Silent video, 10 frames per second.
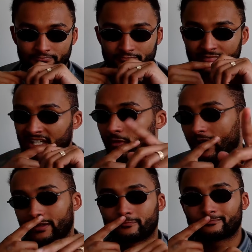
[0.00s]

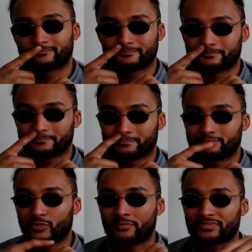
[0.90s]
Anyway,
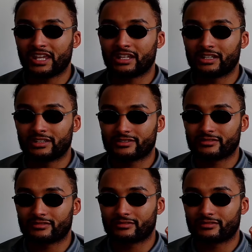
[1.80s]
what I'm saying is,